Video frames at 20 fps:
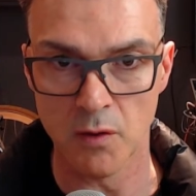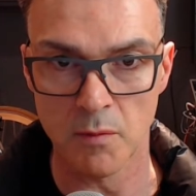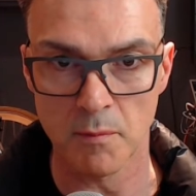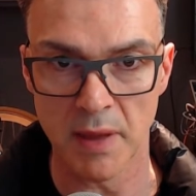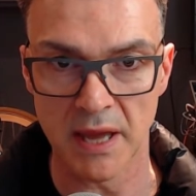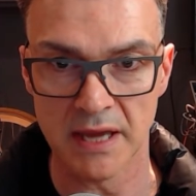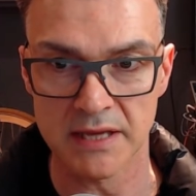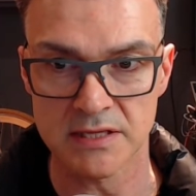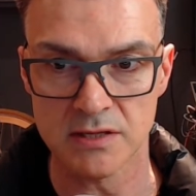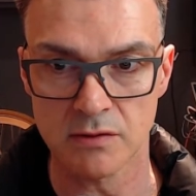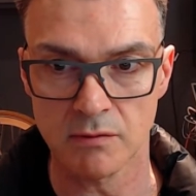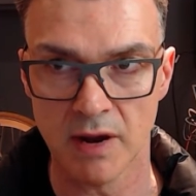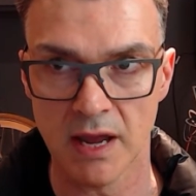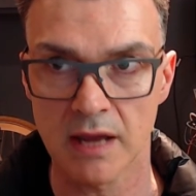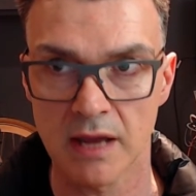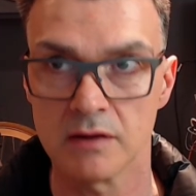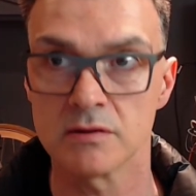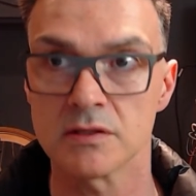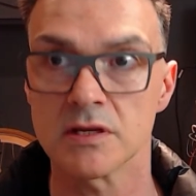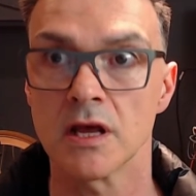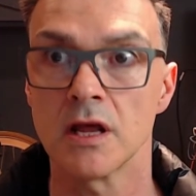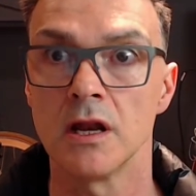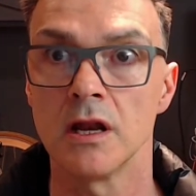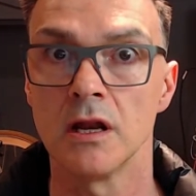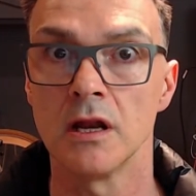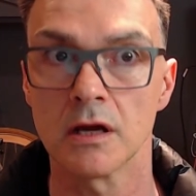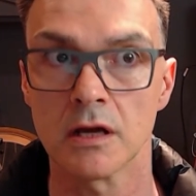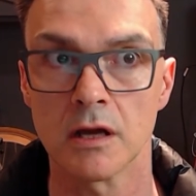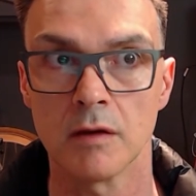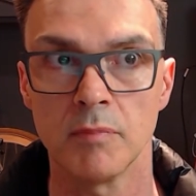paint around, and
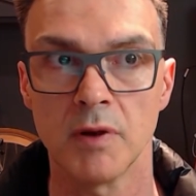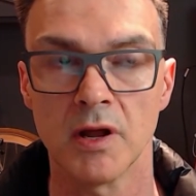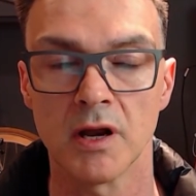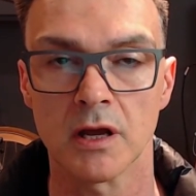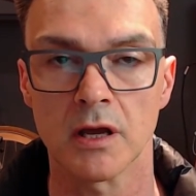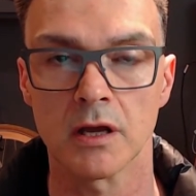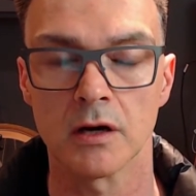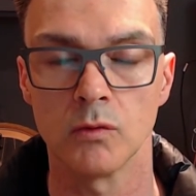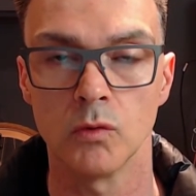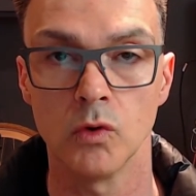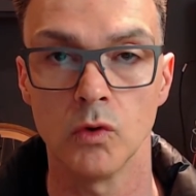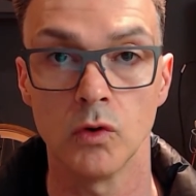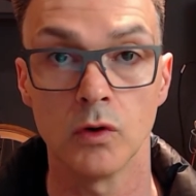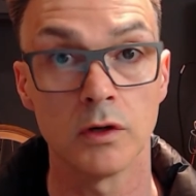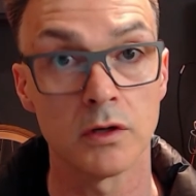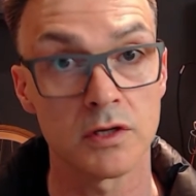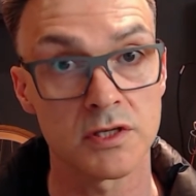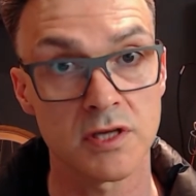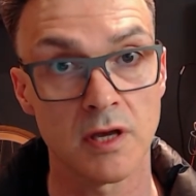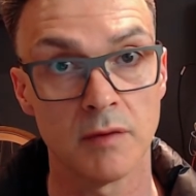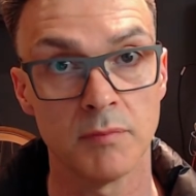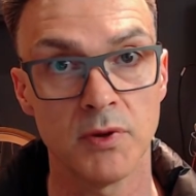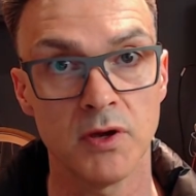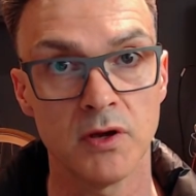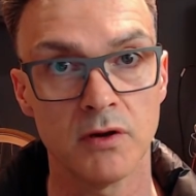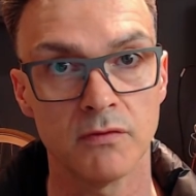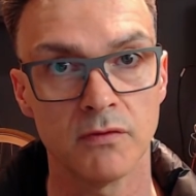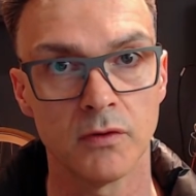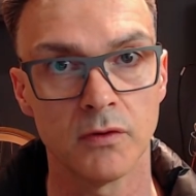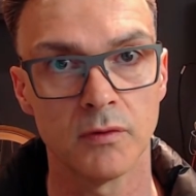look at Pollock on a wall and look so
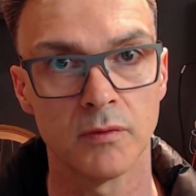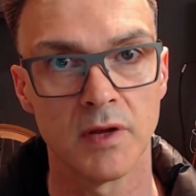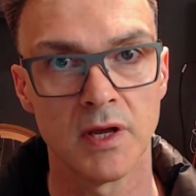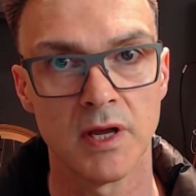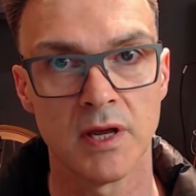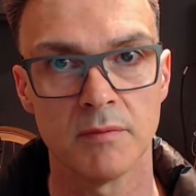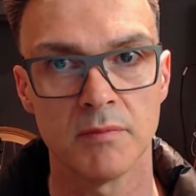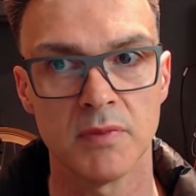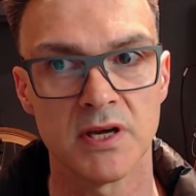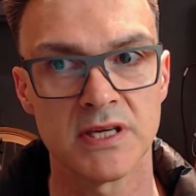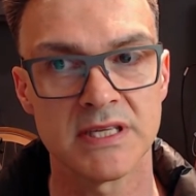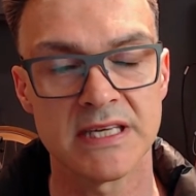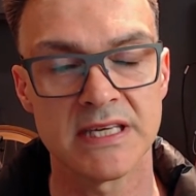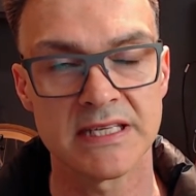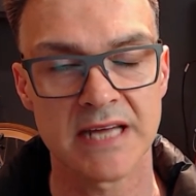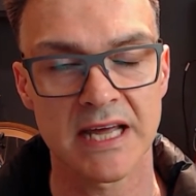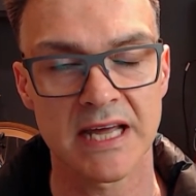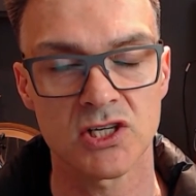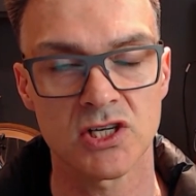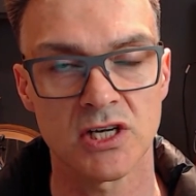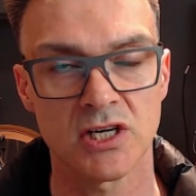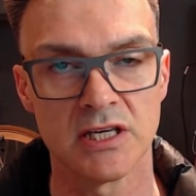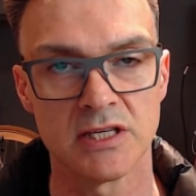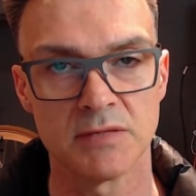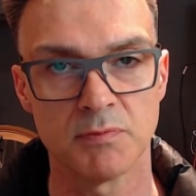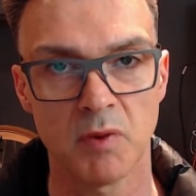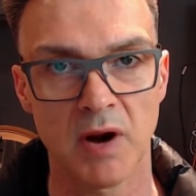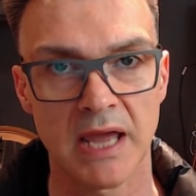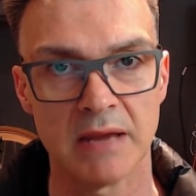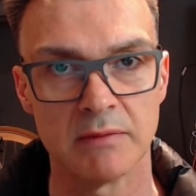beautiful, because his
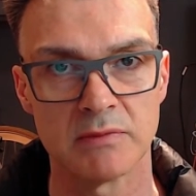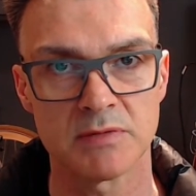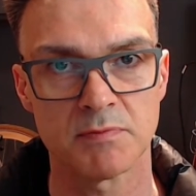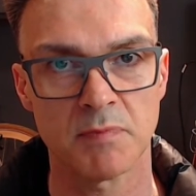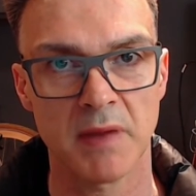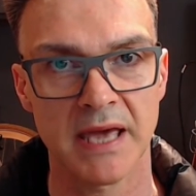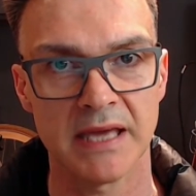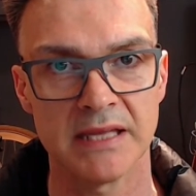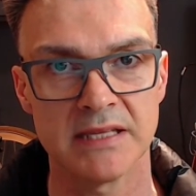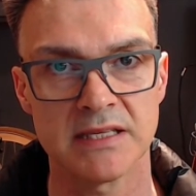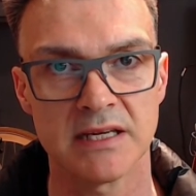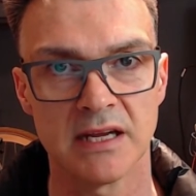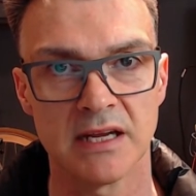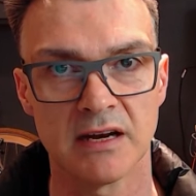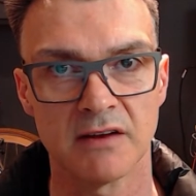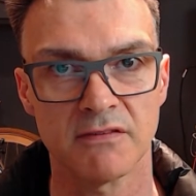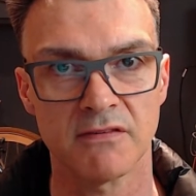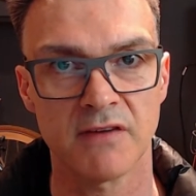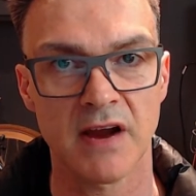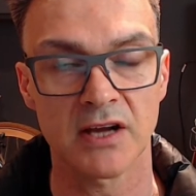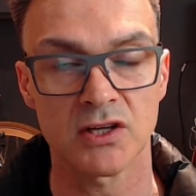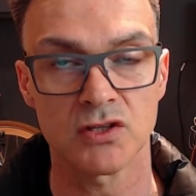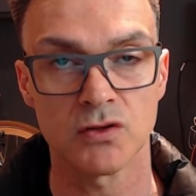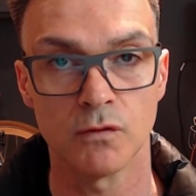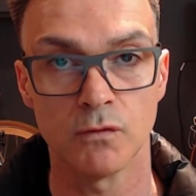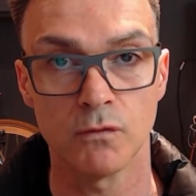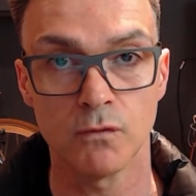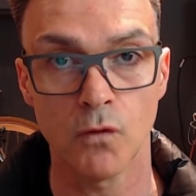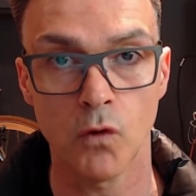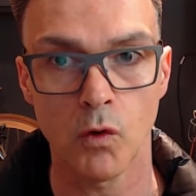brain was painting in a fractal
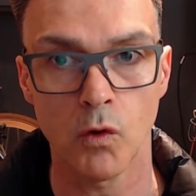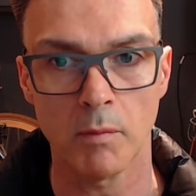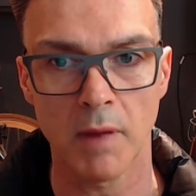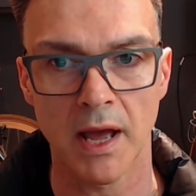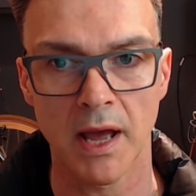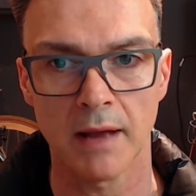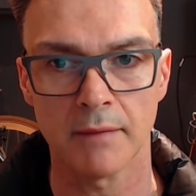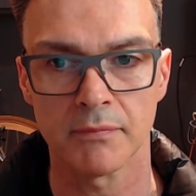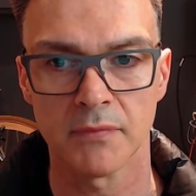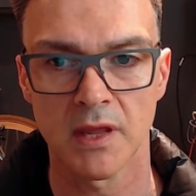format.